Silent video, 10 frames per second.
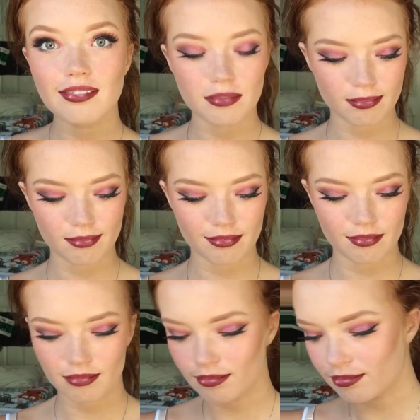And
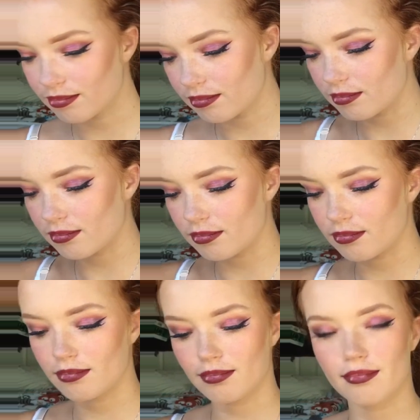then after that, go
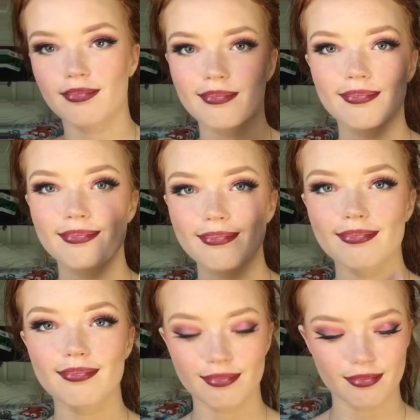in with Stark
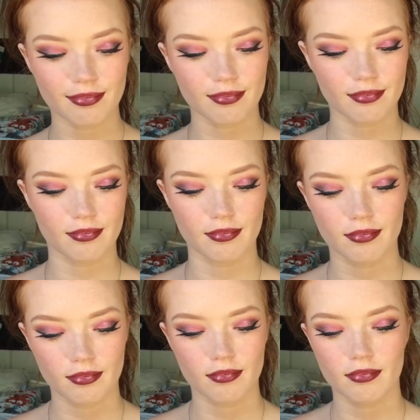Naked by Urban
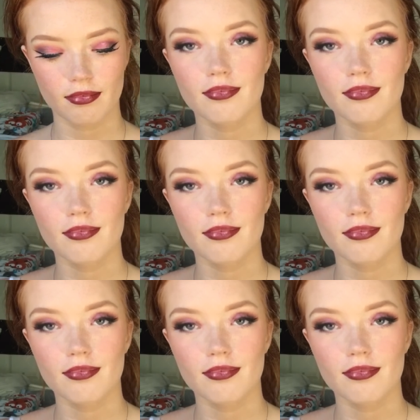Decay